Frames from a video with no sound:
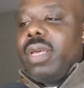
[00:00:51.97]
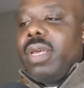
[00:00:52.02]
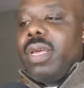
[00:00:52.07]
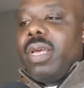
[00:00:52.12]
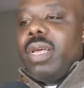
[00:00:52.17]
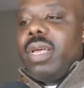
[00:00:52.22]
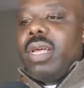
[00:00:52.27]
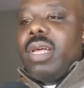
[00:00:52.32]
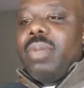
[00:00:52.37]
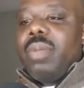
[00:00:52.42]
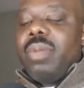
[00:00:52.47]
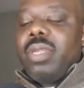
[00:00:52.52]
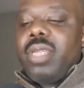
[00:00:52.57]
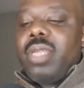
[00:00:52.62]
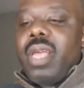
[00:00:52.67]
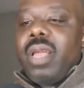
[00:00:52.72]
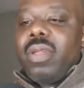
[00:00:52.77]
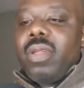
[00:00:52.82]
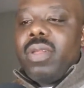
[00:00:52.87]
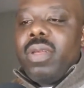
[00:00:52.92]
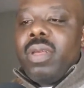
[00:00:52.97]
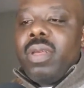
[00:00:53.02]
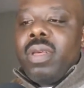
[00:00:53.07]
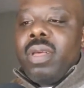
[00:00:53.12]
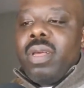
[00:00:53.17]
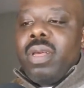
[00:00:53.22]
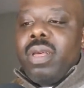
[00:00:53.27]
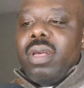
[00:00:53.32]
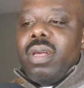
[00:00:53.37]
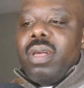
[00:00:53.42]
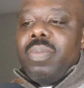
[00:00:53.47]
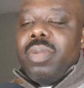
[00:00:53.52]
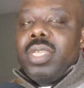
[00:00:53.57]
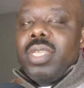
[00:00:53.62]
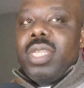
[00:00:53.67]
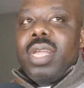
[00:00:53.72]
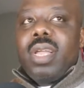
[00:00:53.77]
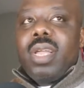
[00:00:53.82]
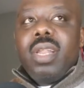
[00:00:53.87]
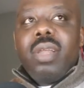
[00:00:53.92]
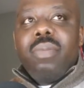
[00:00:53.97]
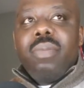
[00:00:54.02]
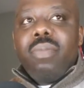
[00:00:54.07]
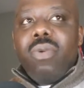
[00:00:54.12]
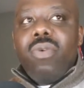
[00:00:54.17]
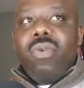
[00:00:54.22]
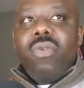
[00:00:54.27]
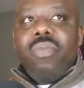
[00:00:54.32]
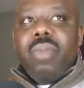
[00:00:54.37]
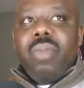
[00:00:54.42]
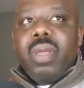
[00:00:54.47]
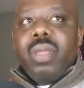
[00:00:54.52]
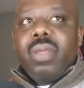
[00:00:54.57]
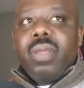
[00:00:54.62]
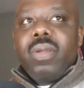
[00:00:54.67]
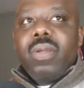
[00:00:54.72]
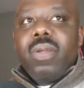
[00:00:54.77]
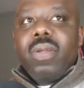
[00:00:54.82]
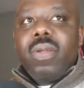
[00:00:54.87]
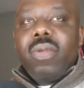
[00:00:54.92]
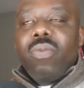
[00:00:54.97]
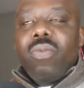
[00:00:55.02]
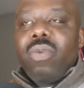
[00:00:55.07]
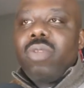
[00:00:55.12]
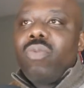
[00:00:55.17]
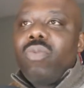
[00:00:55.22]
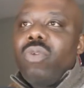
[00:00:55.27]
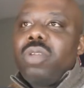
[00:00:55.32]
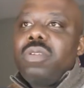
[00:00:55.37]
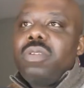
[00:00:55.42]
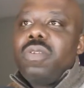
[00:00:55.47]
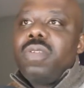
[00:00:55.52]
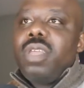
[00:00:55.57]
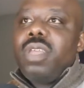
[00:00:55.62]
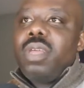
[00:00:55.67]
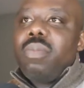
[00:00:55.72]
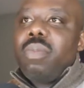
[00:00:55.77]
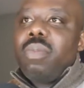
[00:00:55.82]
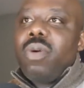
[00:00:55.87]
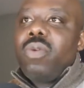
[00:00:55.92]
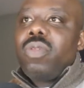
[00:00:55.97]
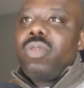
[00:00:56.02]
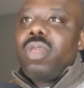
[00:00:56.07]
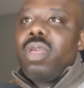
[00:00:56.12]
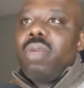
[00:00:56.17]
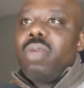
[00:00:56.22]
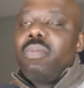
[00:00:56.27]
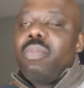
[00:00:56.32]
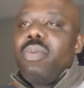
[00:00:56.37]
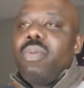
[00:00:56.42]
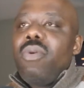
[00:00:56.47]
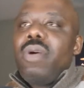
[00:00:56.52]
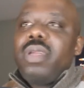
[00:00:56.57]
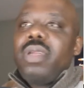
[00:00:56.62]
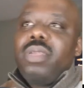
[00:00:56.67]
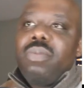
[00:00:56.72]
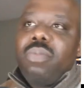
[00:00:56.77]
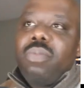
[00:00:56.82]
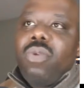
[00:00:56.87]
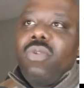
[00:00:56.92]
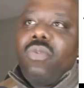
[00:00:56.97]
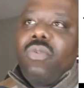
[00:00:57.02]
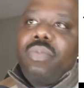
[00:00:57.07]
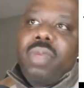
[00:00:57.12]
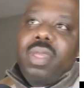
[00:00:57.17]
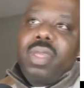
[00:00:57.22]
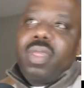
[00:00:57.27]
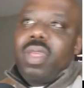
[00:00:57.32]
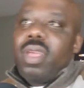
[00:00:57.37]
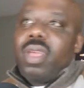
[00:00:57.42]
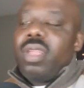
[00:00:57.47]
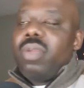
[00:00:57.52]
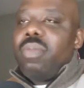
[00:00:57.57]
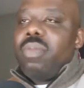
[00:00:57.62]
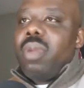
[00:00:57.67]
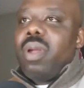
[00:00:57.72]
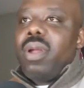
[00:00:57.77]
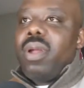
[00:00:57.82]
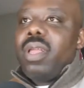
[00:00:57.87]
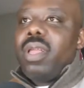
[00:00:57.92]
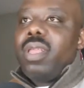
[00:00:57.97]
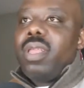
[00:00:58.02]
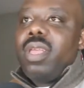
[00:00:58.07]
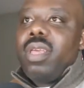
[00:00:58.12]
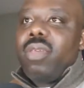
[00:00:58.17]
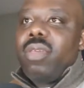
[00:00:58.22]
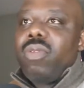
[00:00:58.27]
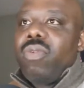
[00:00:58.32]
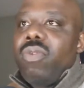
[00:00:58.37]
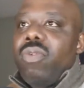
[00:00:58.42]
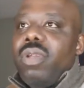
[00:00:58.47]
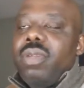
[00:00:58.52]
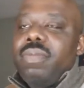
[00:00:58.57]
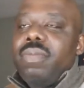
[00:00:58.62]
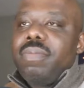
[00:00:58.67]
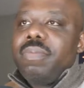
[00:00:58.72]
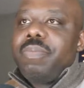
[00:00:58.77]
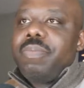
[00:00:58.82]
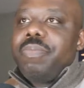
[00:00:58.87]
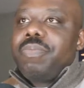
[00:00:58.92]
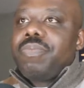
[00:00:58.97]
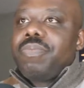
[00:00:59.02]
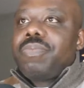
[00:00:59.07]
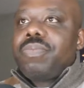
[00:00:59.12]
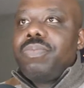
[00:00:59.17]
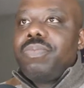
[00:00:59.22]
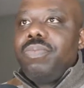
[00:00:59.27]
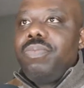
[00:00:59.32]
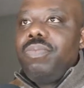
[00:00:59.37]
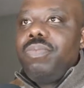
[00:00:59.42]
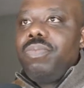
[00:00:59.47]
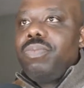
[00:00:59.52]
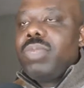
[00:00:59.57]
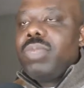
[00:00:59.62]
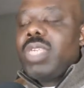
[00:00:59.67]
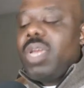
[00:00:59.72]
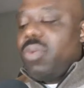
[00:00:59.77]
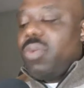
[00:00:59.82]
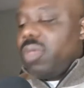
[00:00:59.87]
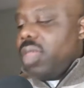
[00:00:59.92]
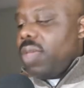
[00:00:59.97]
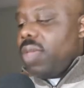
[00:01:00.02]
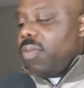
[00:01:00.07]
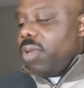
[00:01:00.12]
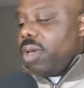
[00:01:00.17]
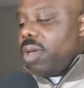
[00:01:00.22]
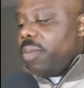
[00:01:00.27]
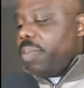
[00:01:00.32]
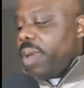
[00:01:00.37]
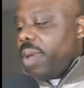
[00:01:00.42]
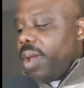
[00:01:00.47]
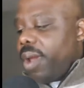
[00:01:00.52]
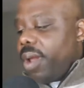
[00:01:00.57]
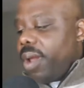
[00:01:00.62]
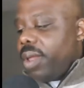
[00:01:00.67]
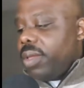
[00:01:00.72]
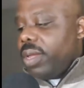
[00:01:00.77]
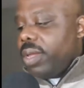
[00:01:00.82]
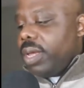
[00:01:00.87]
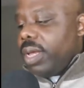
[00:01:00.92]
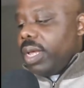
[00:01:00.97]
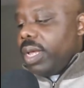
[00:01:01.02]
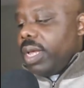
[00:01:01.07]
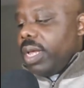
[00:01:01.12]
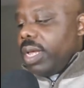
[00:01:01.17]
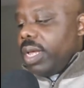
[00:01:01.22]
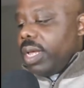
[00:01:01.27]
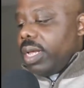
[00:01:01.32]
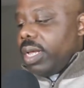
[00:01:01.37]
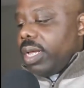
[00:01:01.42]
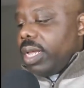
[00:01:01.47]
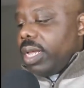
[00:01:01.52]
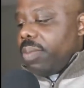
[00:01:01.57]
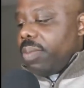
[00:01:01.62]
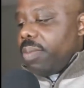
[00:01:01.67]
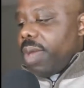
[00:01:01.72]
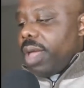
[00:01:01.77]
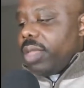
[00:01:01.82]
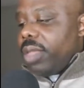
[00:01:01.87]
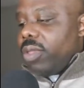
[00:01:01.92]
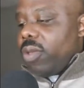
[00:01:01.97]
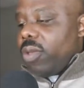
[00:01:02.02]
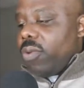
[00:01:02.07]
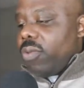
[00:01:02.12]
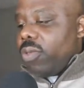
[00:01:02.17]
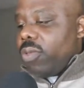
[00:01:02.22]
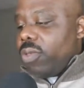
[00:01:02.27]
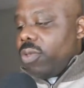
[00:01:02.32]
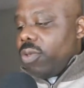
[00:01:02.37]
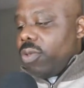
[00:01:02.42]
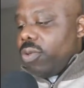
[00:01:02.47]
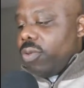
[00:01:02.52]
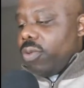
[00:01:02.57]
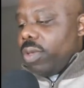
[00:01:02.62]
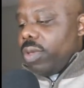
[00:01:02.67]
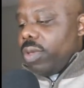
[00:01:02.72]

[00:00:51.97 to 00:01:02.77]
but that particular movement was one of the most important movements in American history. It was even compared in my notes to